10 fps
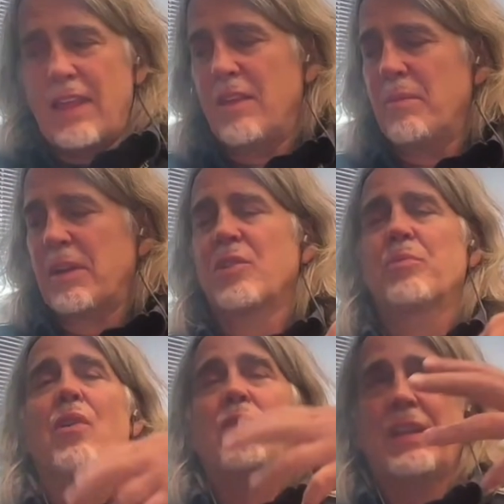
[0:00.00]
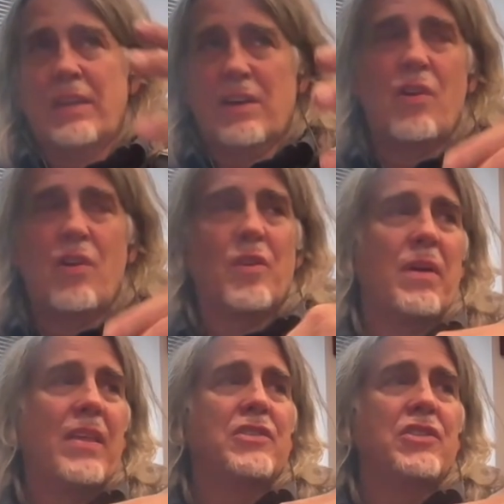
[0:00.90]
that makes the protein encoded by
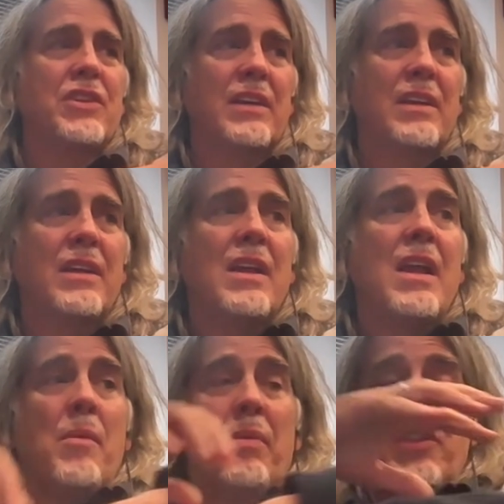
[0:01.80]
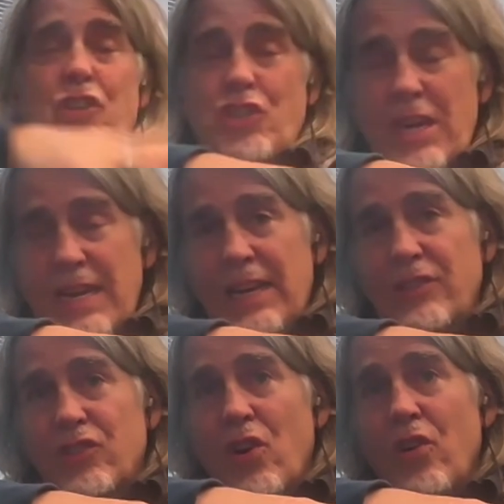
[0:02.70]
that gene. But the gene
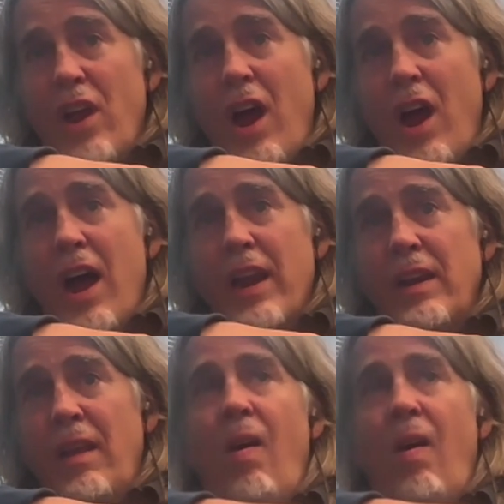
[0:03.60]
gets turned on